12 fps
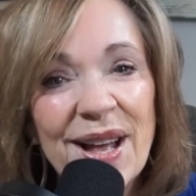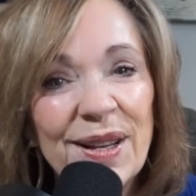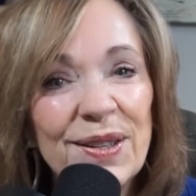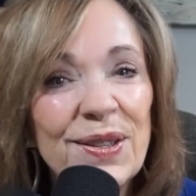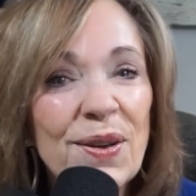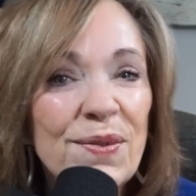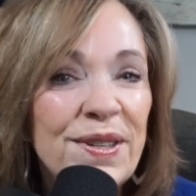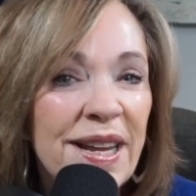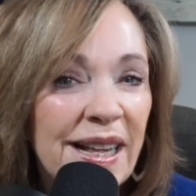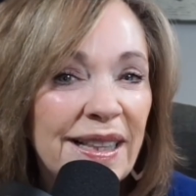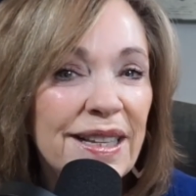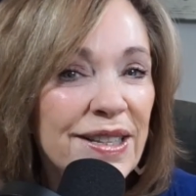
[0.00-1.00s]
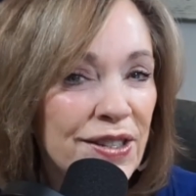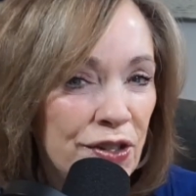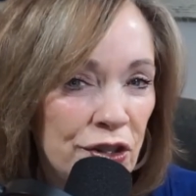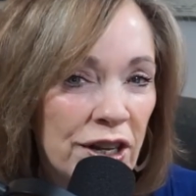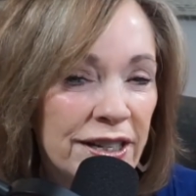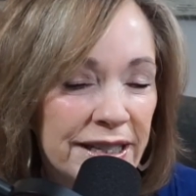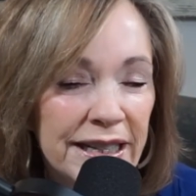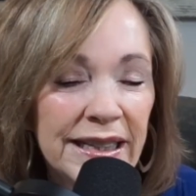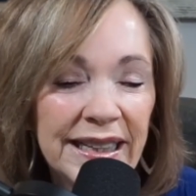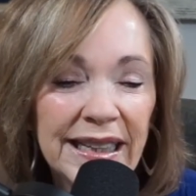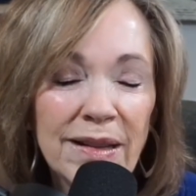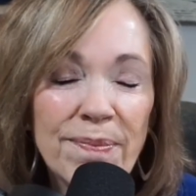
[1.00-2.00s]
So tell us just a
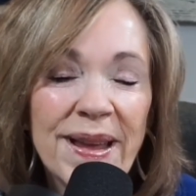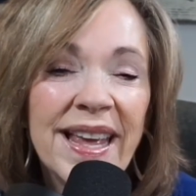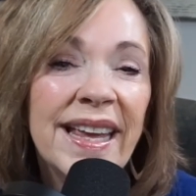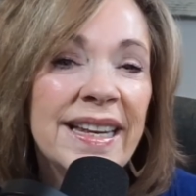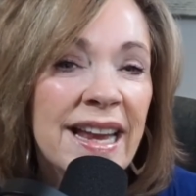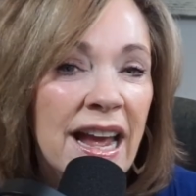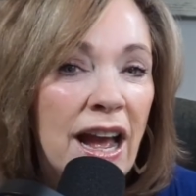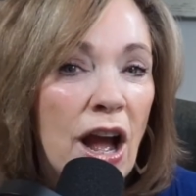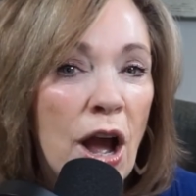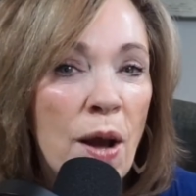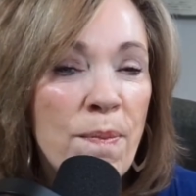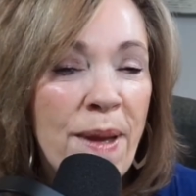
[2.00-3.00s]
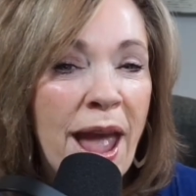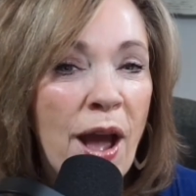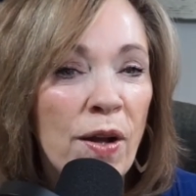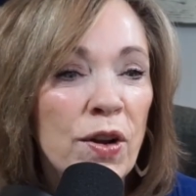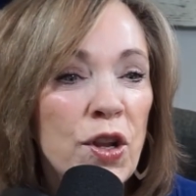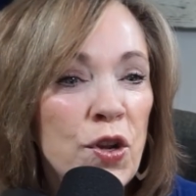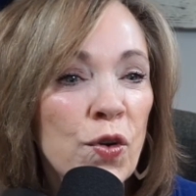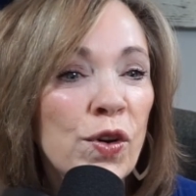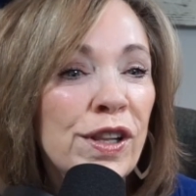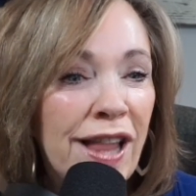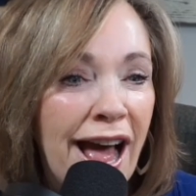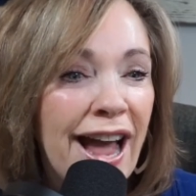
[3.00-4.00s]
little bit about
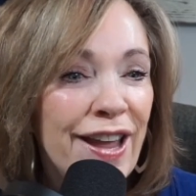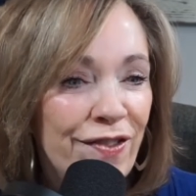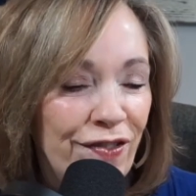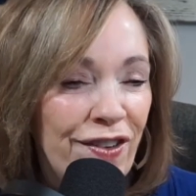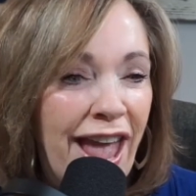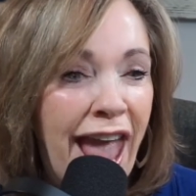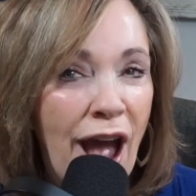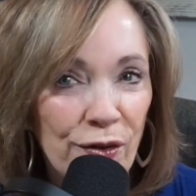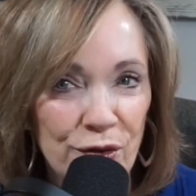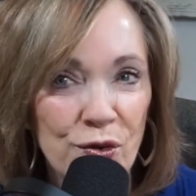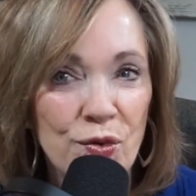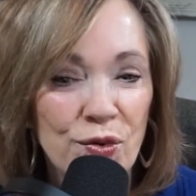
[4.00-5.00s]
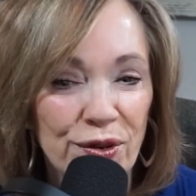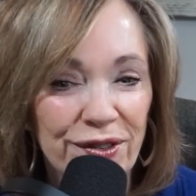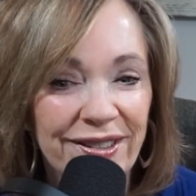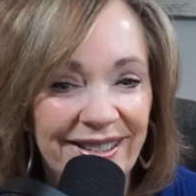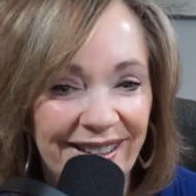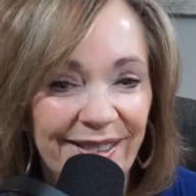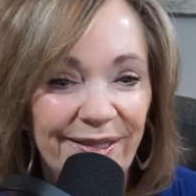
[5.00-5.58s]
your life outdoors.